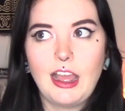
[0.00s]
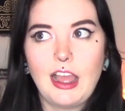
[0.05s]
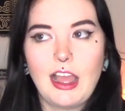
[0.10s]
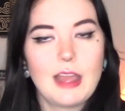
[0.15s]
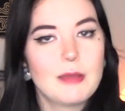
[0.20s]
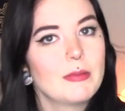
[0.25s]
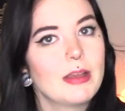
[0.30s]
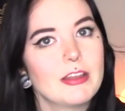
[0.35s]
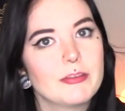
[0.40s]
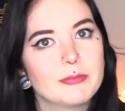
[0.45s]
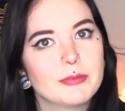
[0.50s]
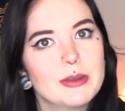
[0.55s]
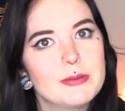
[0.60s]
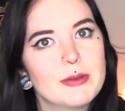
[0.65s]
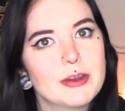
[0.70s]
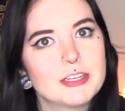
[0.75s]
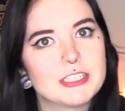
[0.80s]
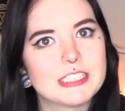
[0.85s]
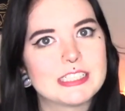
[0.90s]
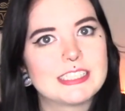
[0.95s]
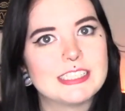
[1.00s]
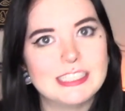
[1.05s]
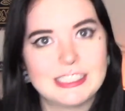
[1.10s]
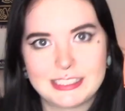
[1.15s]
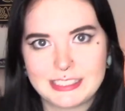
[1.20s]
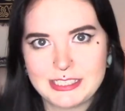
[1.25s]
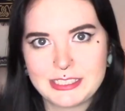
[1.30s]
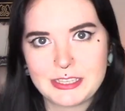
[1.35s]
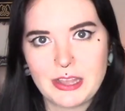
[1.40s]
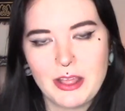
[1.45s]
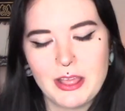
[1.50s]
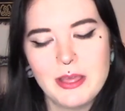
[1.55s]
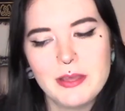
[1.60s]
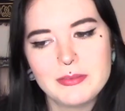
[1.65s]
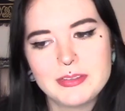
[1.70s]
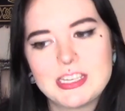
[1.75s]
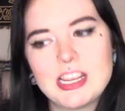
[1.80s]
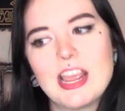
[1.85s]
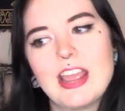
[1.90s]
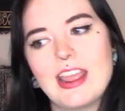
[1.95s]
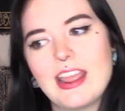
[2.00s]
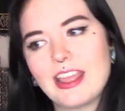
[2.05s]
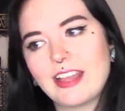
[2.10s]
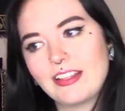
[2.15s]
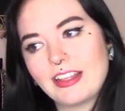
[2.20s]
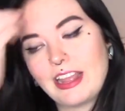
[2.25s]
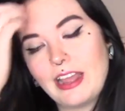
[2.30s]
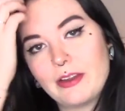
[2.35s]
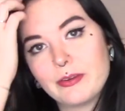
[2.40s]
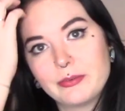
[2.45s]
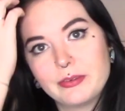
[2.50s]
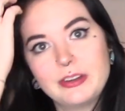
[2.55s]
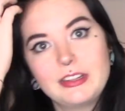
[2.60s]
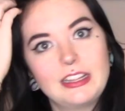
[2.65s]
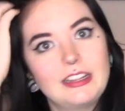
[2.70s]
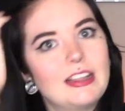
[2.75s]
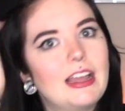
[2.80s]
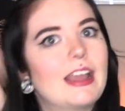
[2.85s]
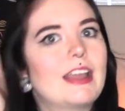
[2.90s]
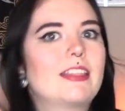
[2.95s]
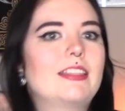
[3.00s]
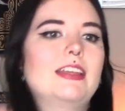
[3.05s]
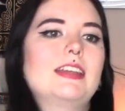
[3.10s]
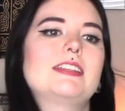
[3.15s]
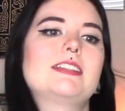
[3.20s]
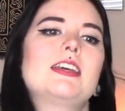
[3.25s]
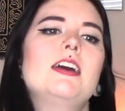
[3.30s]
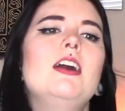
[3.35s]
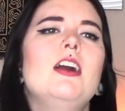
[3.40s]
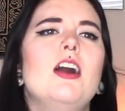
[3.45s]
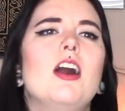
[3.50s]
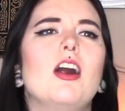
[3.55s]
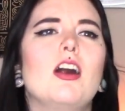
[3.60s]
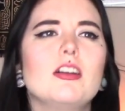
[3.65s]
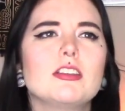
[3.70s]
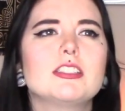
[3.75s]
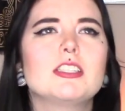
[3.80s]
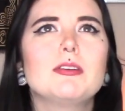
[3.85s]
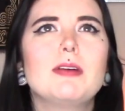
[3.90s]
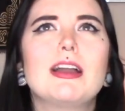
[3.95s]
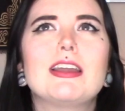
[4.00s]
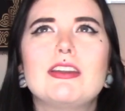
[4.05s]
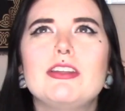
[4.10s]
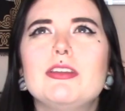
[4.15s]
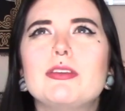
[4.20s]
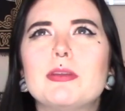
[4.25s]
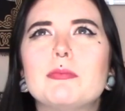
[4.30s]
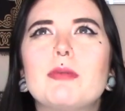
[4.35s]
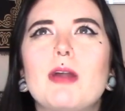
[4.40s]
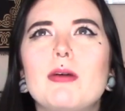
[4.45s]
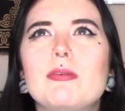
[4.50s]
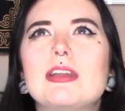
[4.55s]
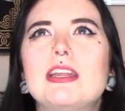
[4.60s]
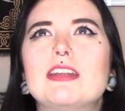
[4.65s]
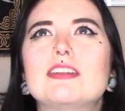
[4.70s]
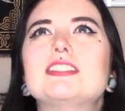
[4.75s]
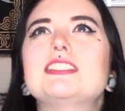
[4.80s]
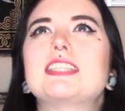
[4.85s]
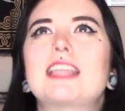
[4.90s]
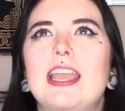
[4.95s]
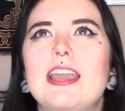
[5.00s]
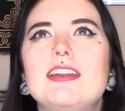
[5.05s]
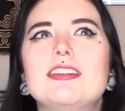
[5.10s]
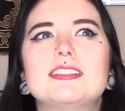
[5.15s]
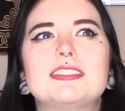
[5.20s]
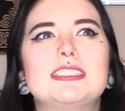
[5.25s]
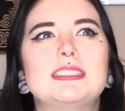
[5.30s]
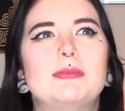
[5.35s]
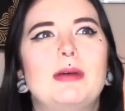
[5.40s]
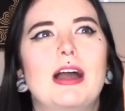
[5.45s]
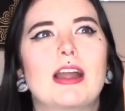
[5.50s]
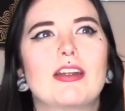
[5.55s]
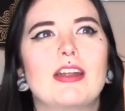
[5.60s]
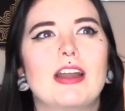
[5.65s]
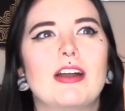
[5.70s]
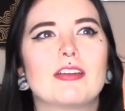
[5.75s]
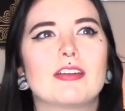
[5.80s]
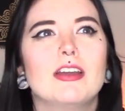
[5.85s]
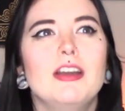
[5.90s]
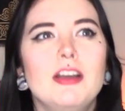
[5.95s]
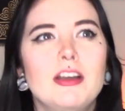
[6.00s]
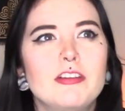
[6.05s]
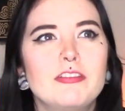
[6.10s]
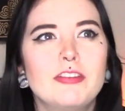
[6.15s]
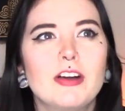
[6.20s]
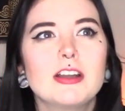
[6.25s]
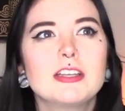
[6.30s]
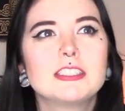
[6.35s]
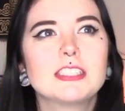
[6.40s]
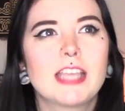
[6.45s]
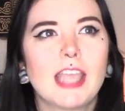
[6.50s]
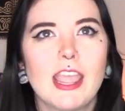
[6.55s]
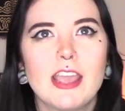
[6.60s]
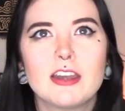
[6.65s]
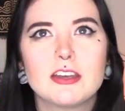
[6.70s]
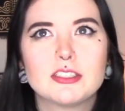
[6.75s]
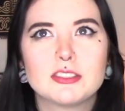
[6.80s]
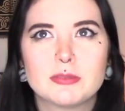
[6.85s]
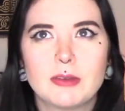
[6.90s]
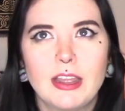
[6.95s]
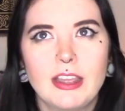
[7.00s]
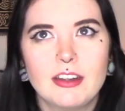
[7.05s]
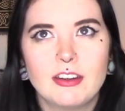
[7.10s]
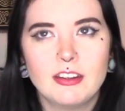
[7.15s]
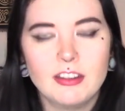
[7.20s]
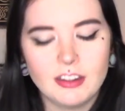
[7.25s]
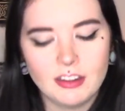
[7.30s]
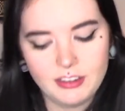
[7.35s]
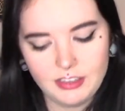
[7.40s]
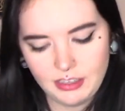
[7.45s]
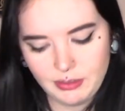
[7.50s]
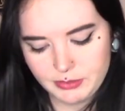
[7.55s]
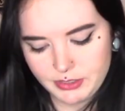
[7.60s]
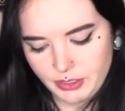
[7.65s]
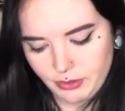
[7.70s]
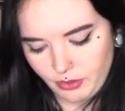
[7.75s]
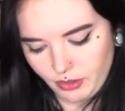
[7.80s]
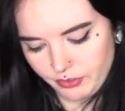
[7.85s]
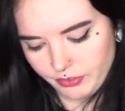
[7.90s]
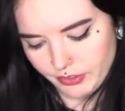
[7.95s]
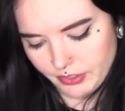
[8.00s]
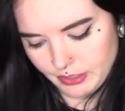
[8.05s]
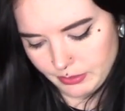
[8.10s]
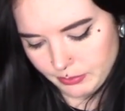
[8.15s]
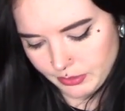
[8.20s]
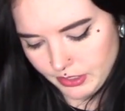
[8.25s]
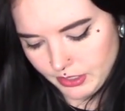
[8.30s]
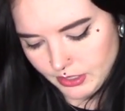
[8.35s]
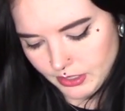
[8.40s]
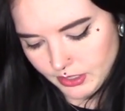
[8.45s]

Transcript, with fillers: I might repurchase this, is all I'm saying. Like, I really like this. Also, I know you can probably hear cicadas in the background. Fuck cicadas, right? Oh, I'm so over them.